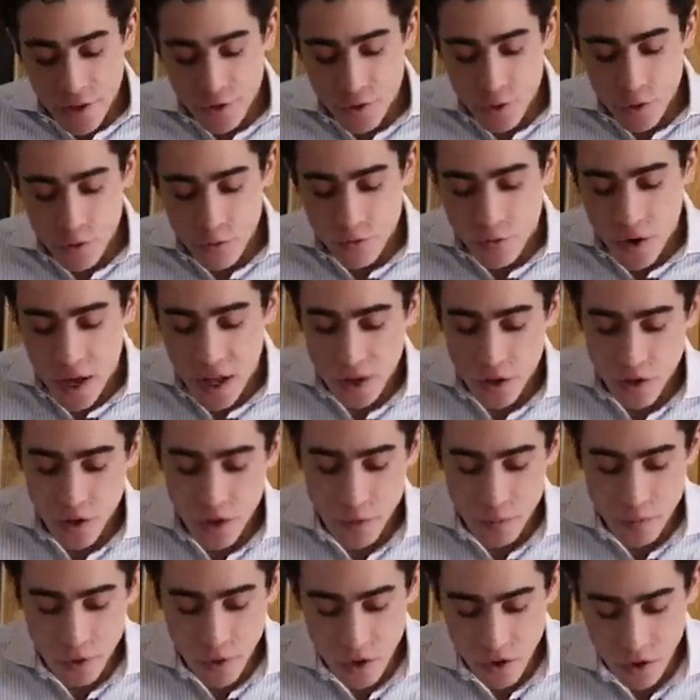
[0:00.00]
if you follow
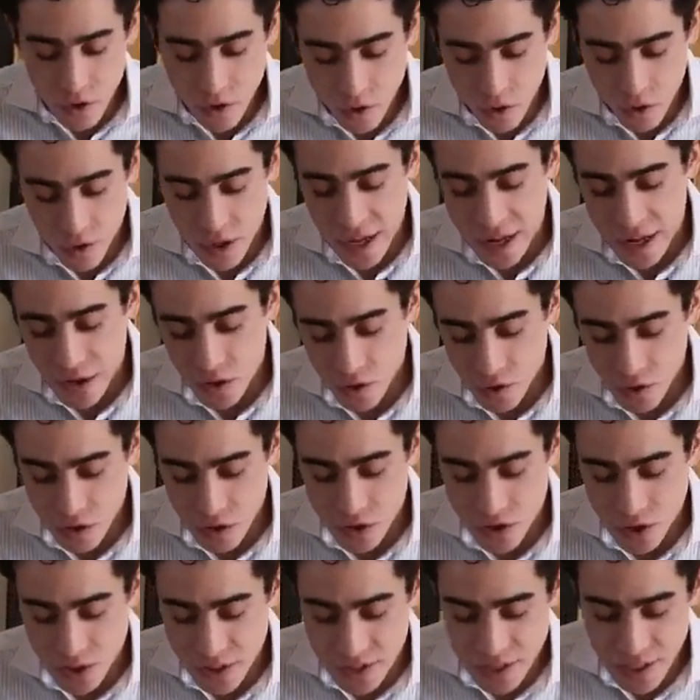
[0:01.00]
your protocol, how
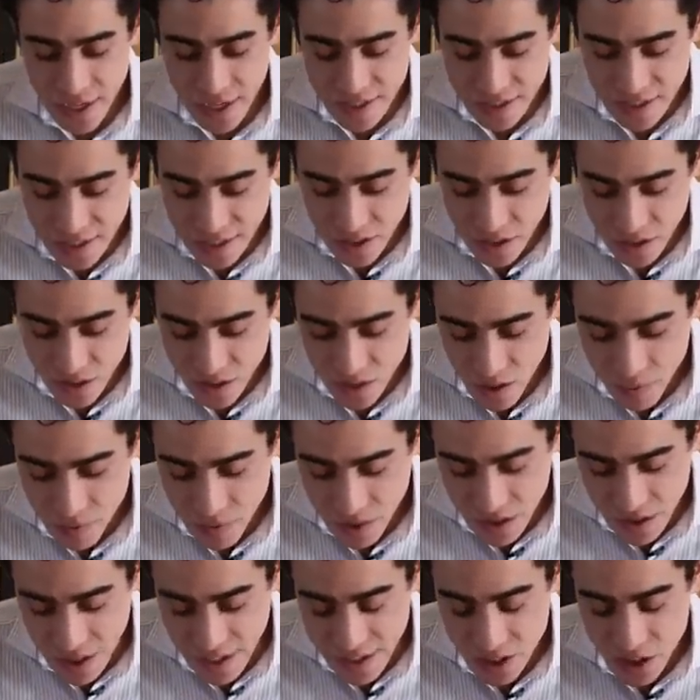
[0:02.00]
long should it take to heal
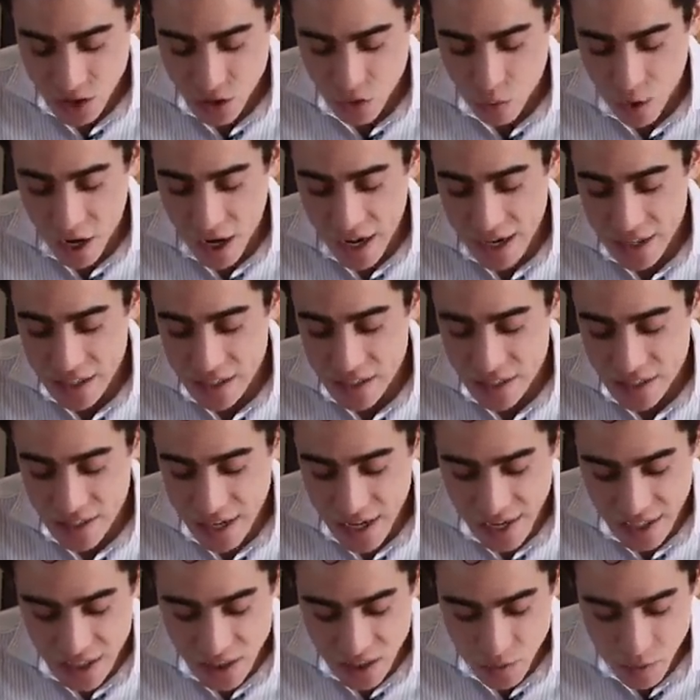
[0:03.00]
something like psoriasis,
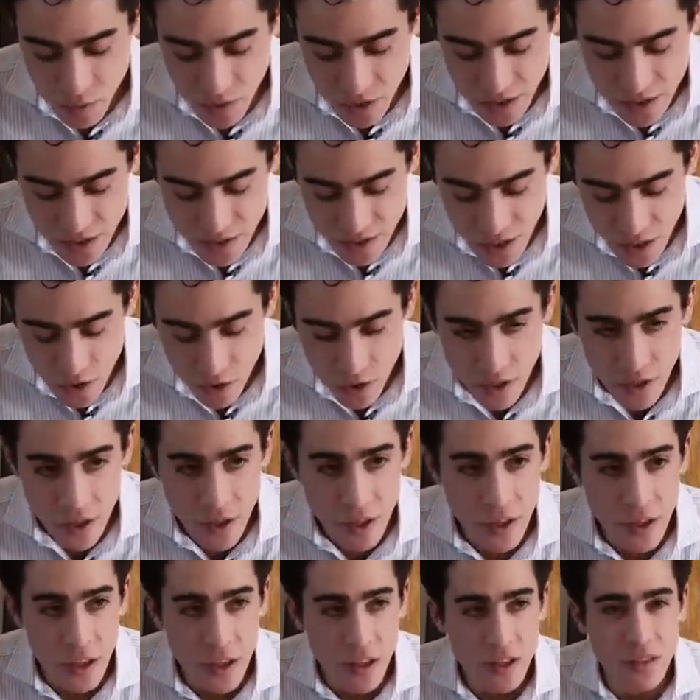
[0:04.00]
eczema, etc.?
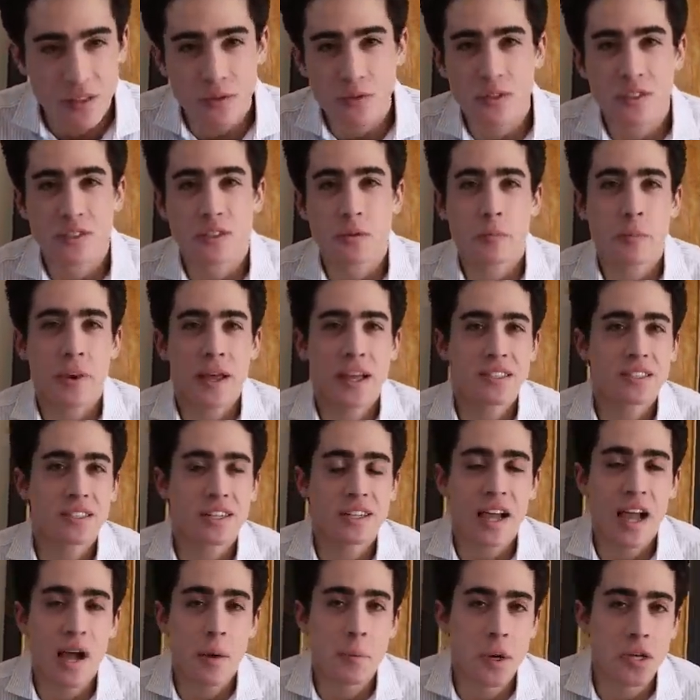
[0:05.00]
Depends
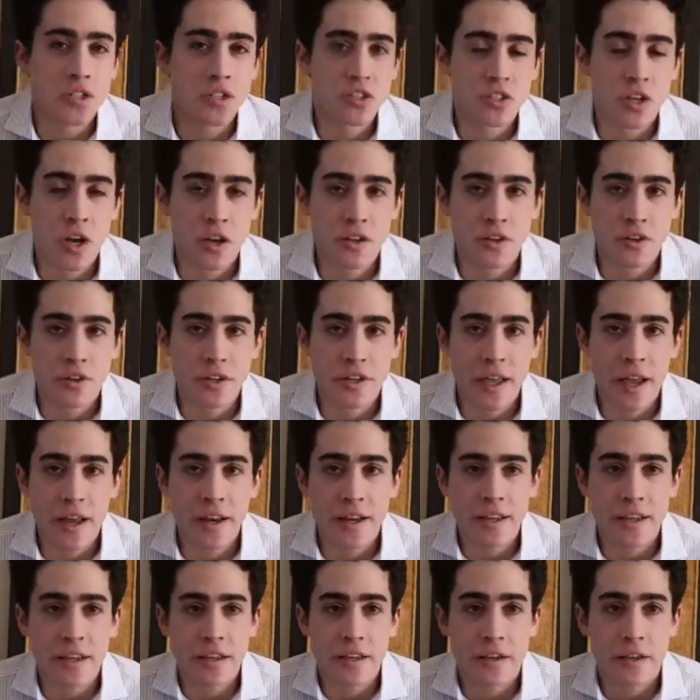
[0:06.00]
on how much sun you're
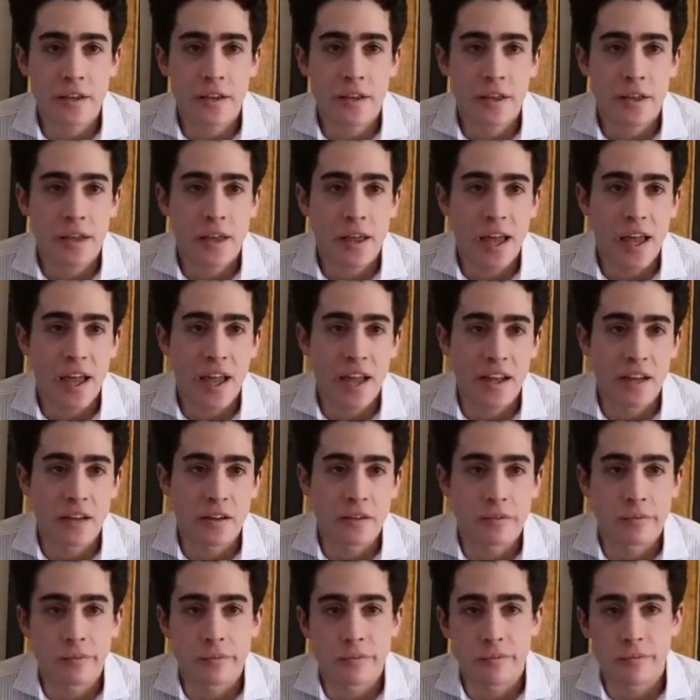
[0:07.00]
getting
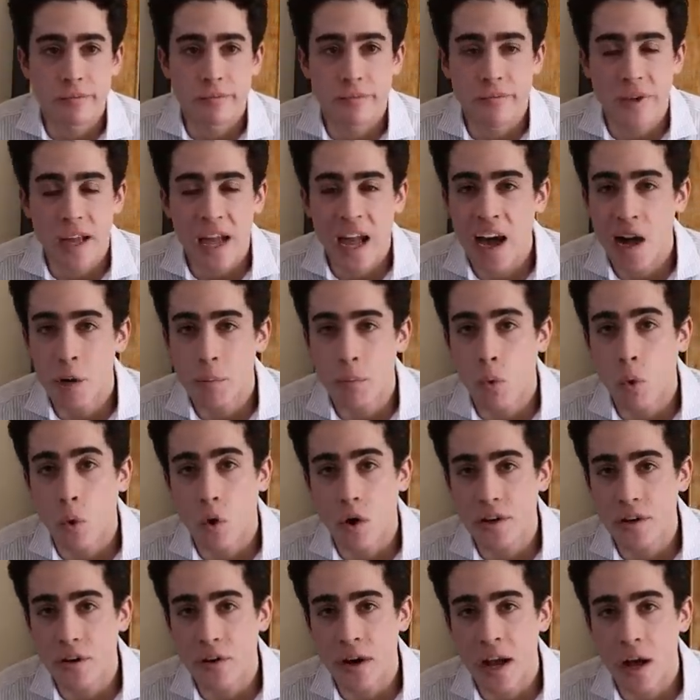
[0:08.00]
and how
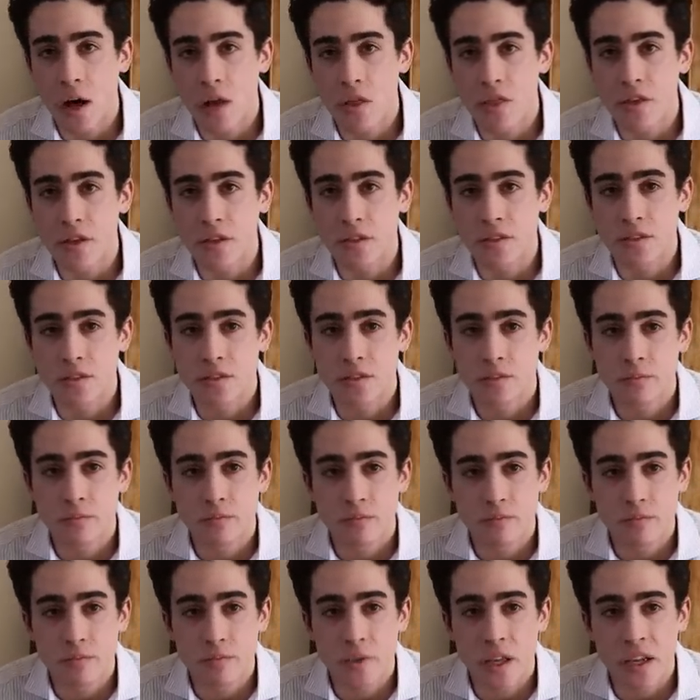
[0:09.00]
poor your health is.
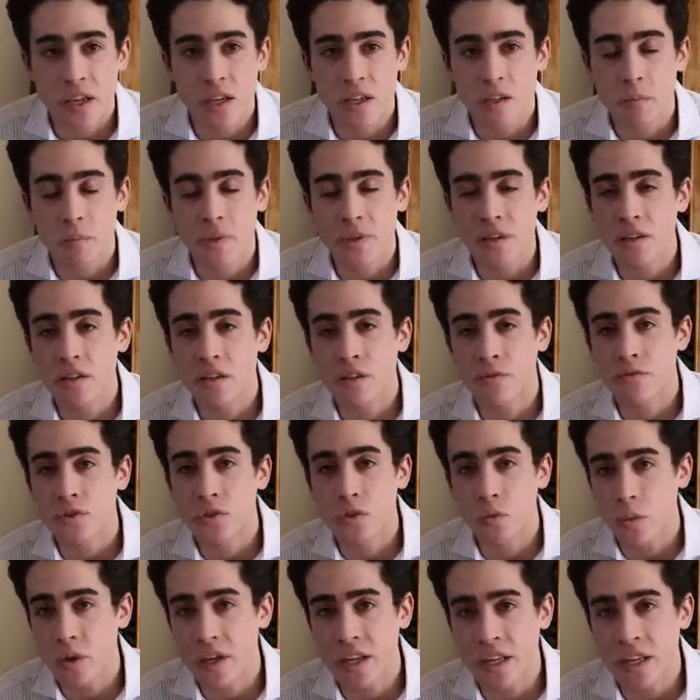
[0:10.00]
It could be a few